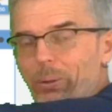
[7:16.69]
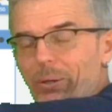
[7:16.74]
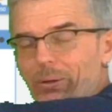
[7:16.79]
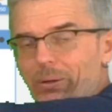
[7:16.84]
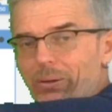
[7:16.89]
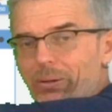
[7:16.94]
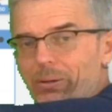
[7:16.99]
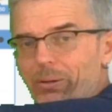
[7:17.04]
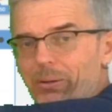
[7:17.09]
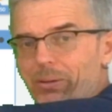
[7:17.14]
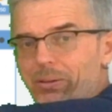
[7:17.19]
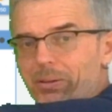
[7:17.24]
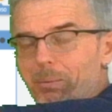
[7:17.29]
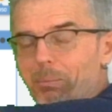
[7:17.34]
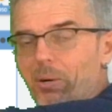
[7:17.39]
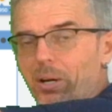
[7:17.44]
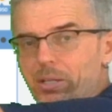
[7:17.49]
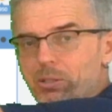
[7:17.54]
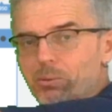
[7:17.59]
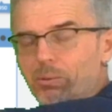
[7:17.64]
the module
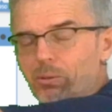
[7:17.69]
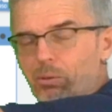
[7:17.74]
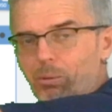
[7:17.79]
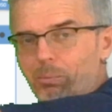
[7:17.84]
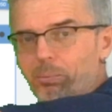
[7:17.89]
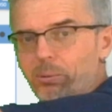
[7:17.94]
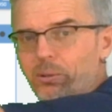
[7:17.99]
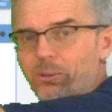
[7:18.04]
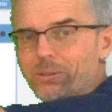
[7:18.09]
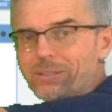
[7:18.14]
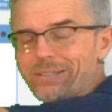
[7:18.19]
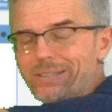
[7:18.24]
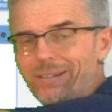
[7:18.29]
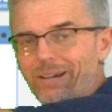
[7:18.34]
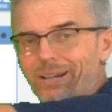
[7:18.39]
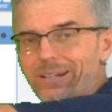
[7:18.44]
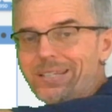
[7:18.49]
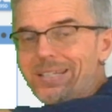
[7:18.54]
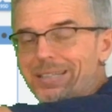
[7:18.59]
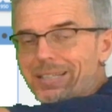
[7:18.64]
opener. It's not in
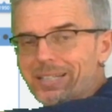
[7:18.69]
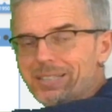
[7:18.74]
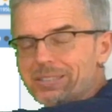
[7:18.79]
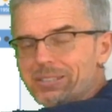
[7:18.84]
lesson 1.